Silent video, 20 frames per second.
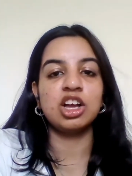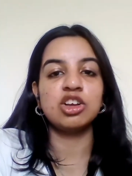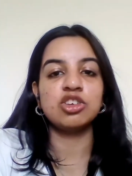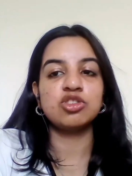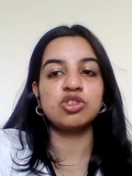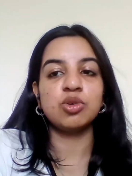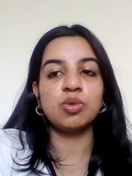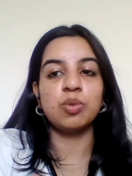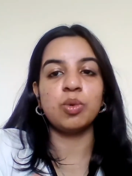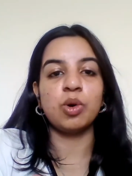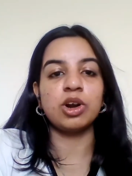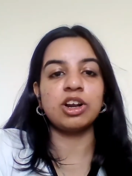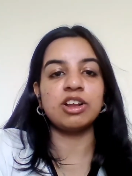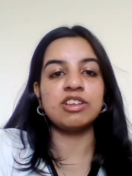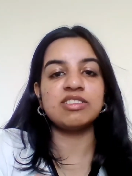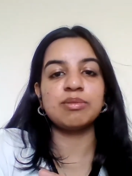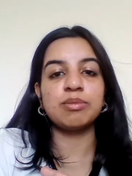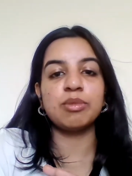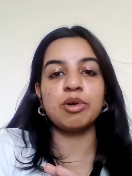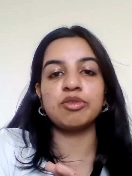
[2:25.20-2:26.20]
So what are
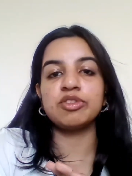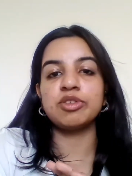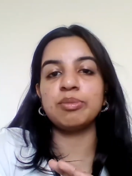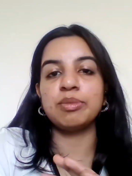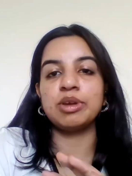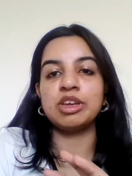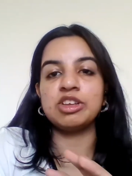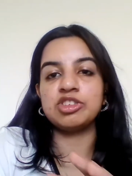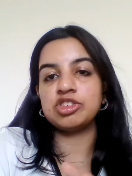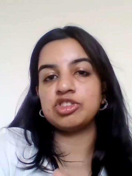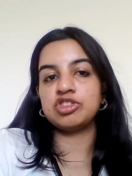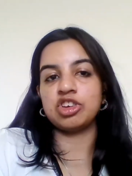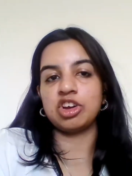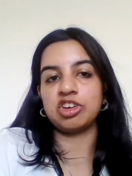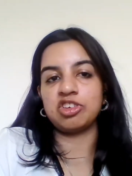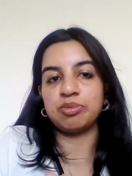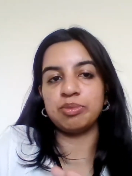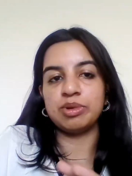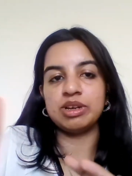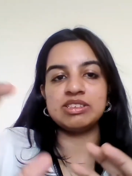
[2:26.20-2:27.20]
some of the major
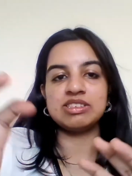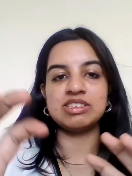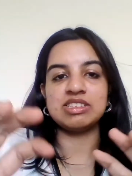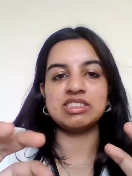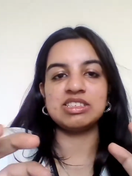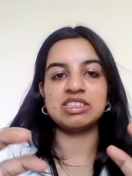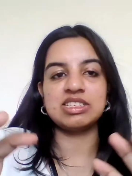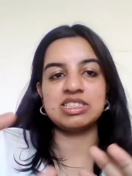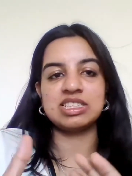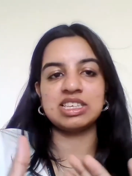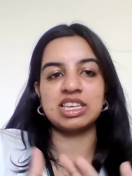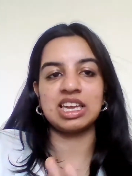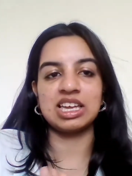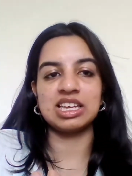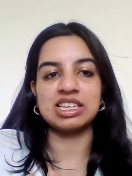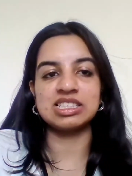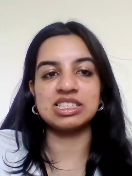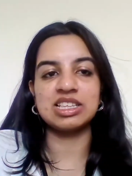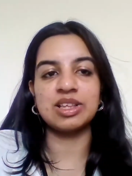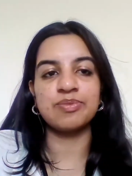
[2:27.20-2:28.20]
judgments in this
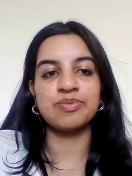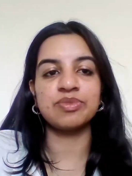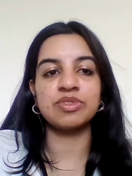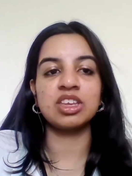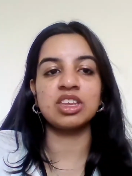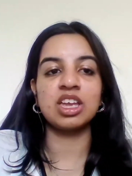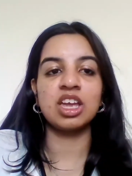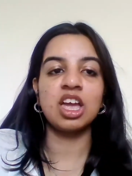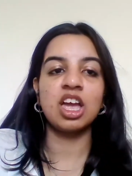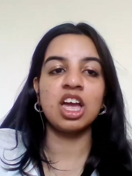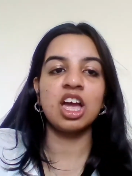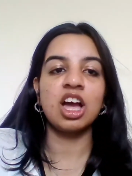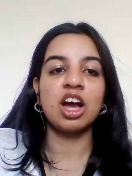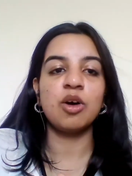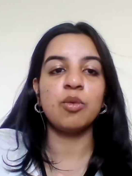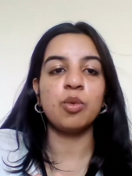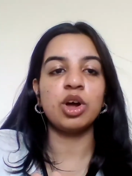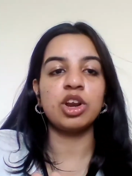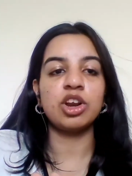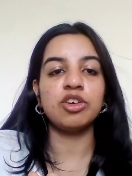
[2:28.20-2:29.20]
case?
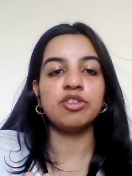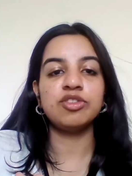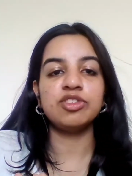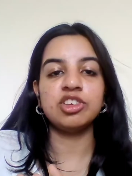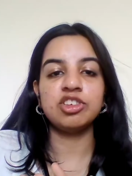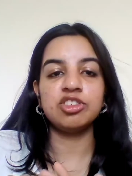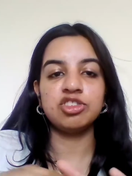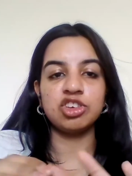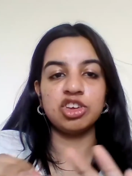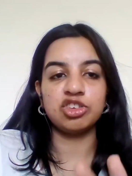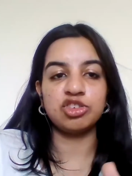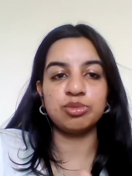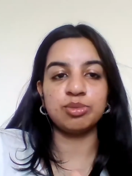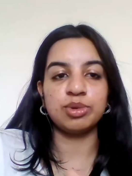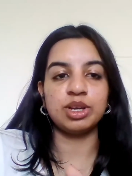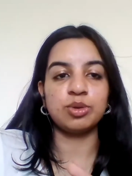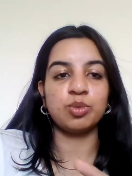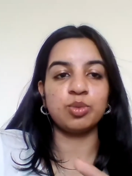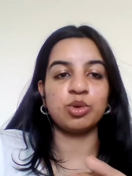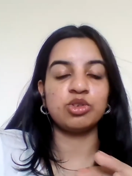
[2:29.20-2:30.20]
One of such
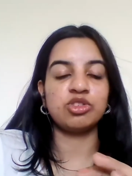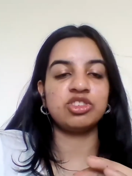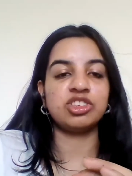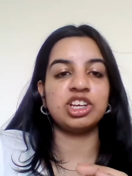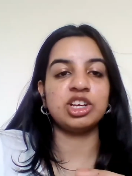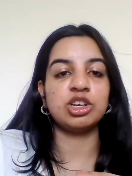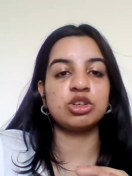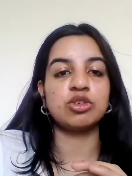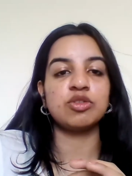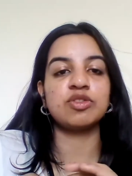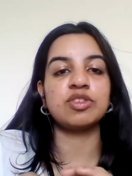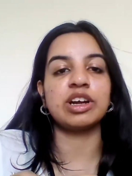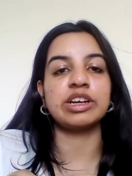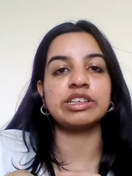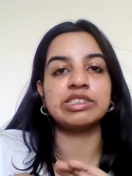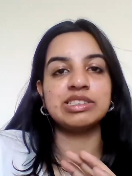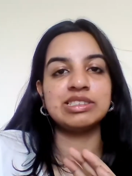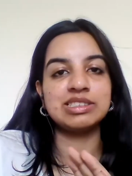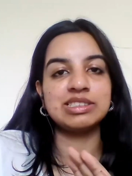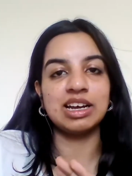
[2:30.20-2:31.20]
judgment was State of
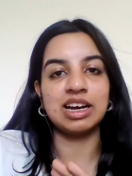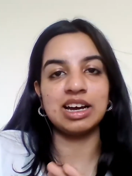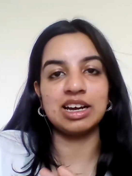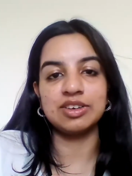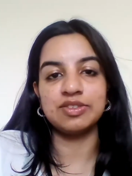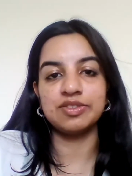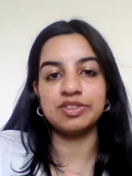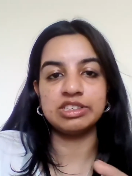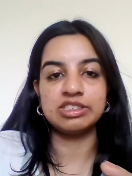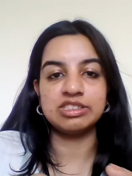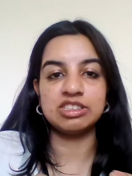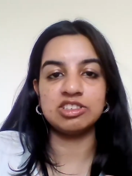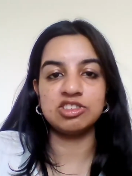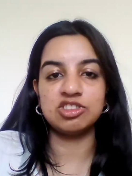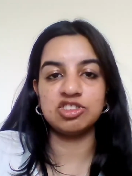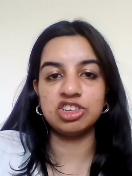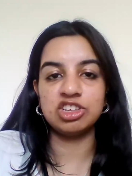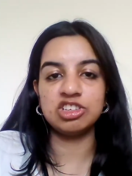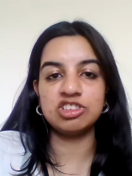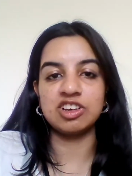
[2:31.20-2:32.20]
Rajasthan versus
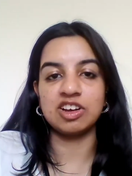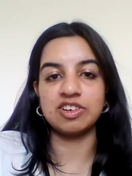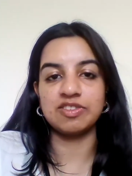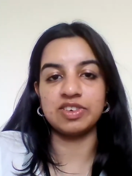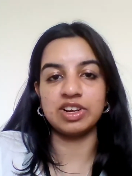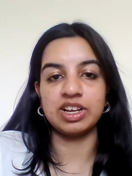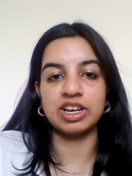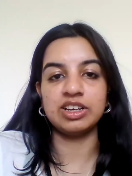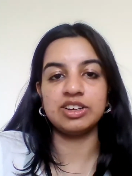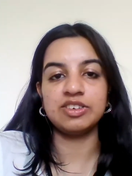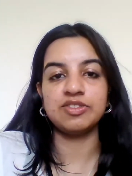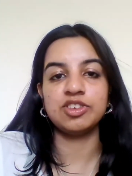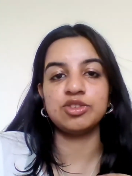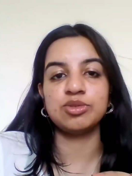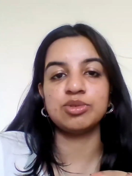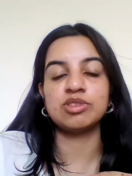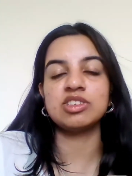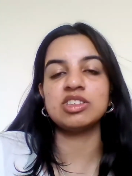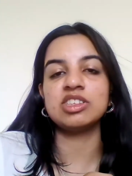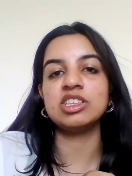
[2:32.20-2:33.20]
G. Chawla, which
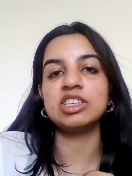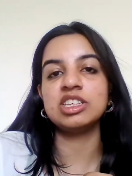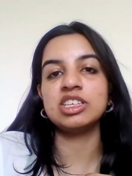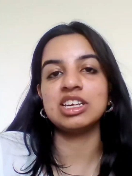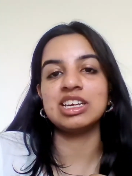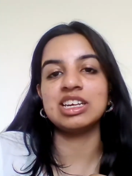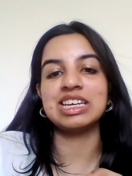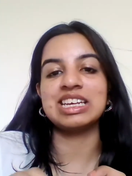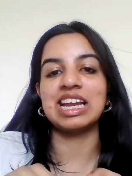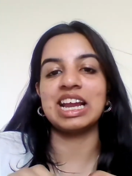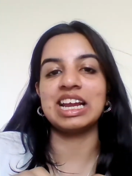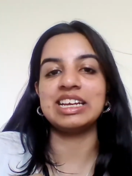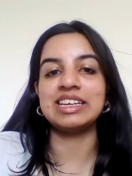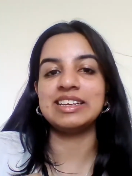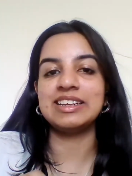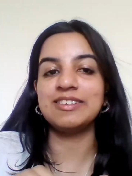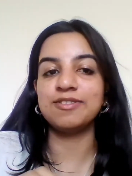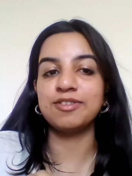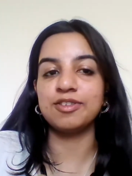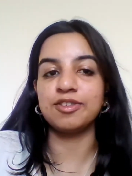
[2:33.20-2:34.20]
was in the year
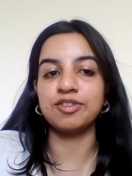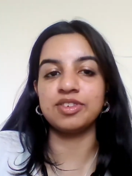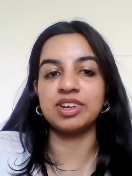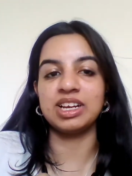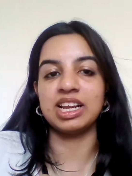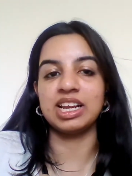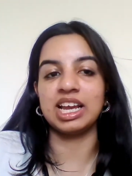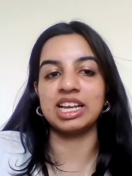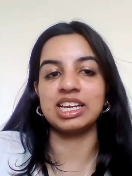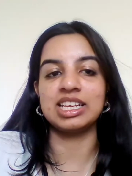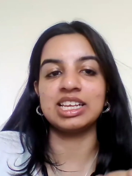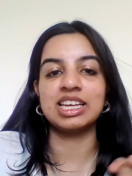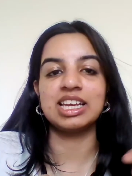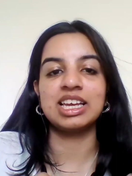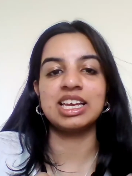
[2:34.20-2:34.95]
1959.